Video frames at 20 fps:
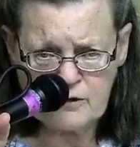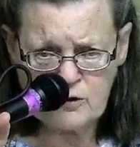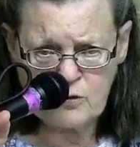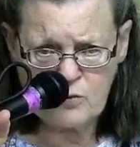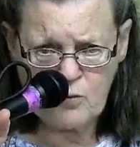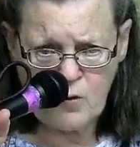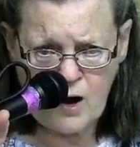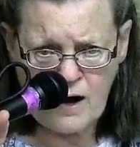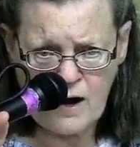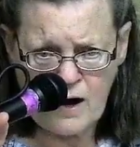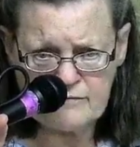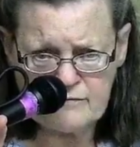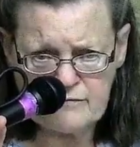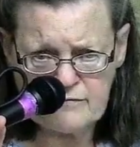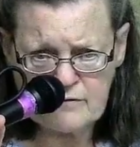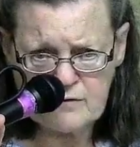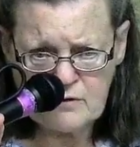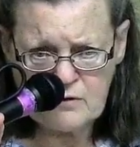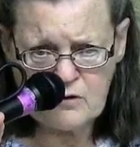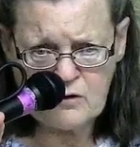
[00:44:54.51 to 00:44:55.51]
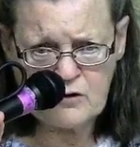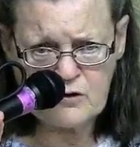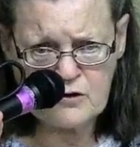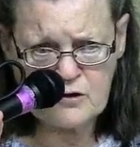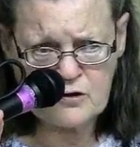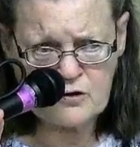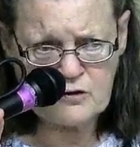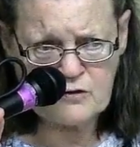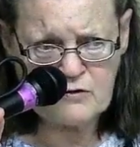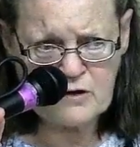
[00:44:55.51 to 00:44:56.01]
your wife or
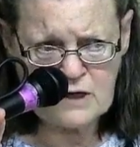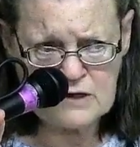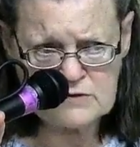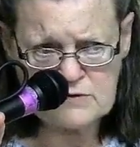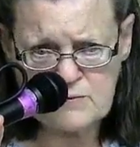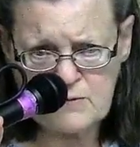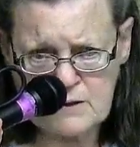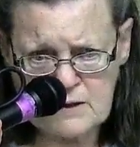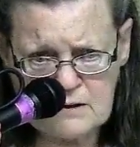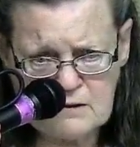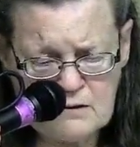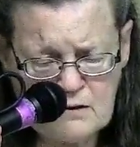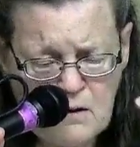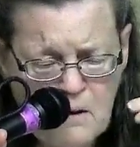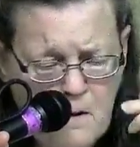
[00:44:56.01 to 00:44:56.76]
your husband,